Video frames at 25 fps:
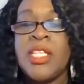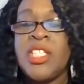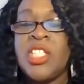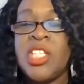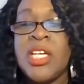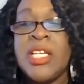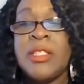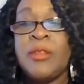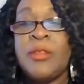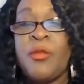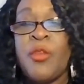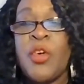
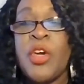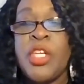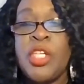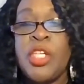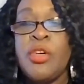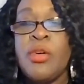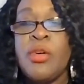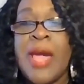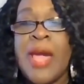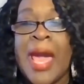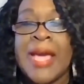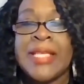just for
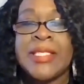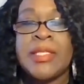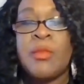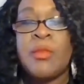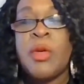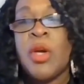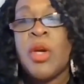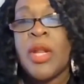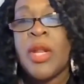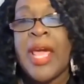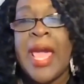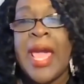you guys, and
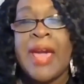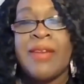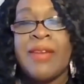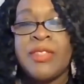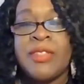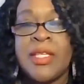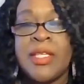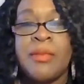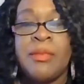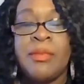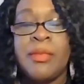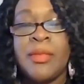we're going to have
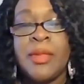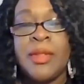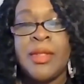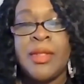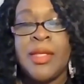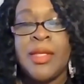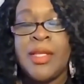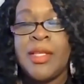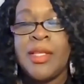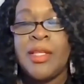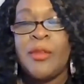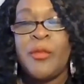
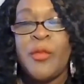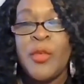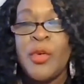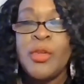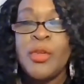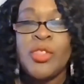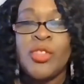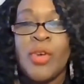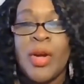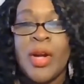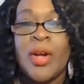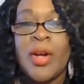the
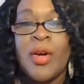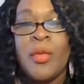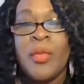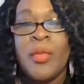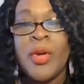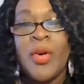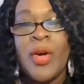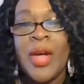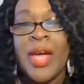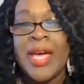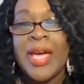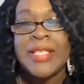food truck, or we're
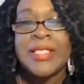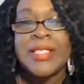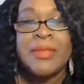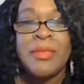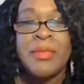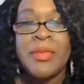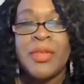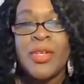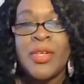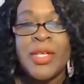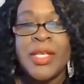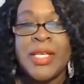going to have some
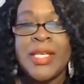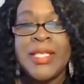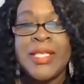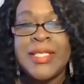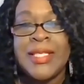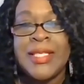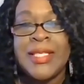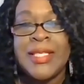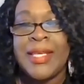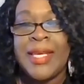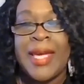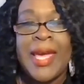cookies
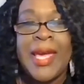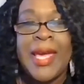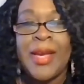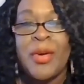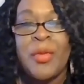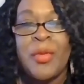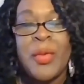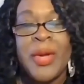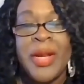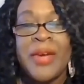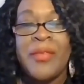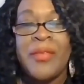and cake,
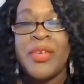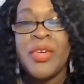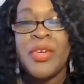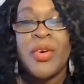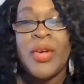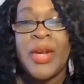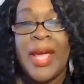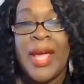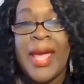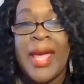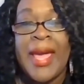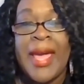or whatever you're
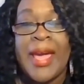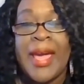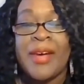going to have.